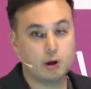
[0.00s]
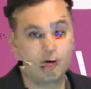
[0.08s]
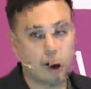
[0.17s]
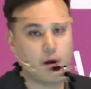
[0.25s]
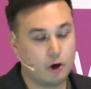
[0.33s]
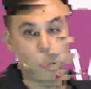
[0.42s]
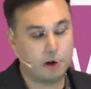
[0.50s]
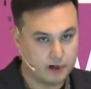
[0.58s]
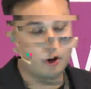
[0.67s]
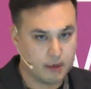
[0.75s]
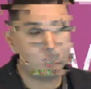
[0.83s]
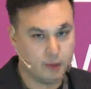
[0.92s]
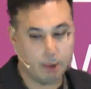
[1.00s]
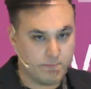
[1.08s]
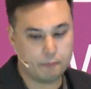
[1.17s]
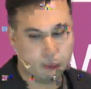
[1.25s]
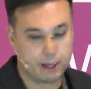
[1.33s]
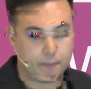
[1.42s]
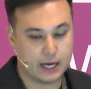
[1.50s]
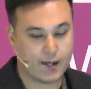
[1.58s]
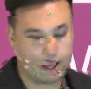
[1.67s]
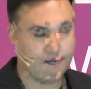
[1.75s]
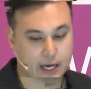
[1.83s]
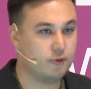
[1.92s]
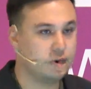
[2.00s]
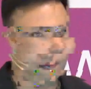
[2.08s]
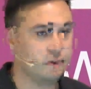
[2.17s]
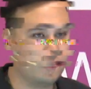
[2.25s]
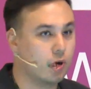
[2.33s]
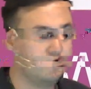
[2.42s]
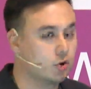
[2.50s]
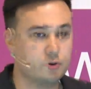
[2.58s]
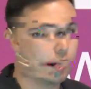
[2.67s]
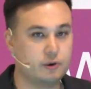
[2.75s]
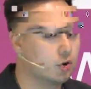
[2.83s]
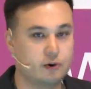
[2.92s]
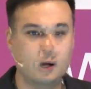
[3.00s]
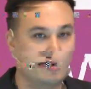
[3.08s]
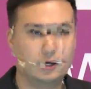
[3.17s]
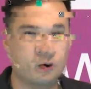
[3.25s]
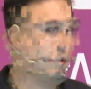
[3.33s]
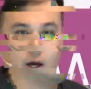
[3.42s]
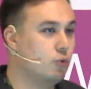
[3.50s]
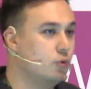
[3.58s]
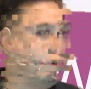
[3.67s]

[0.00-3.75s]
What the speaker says: worth of Bitcoin you have and store that in the CSV,